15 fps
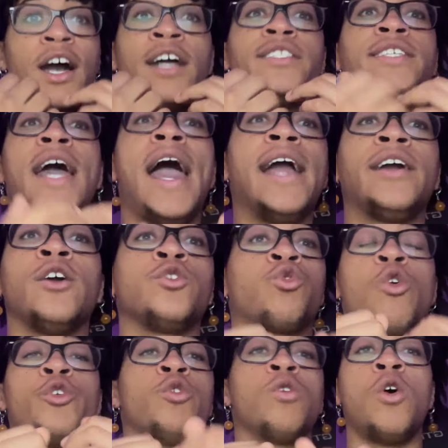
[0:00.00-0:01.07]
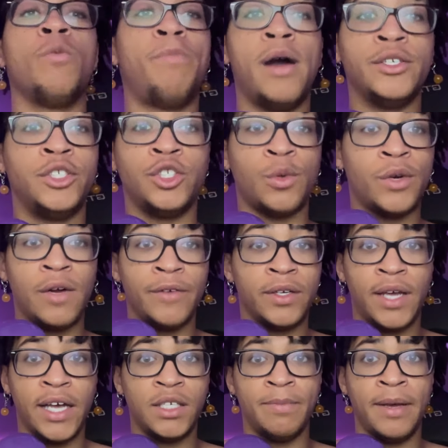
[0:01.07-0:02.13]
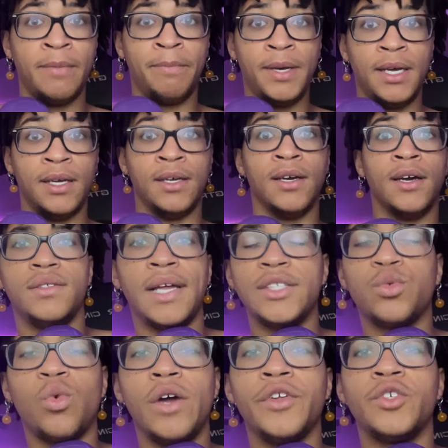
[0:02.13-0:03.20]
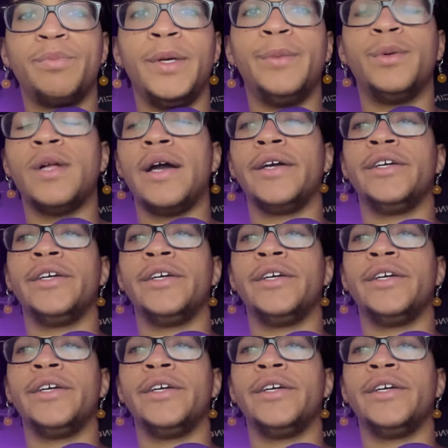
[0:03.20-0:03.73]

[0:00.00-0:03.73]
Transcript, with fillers: attack or throw your own punches or whatever the case may be. That's why there's people out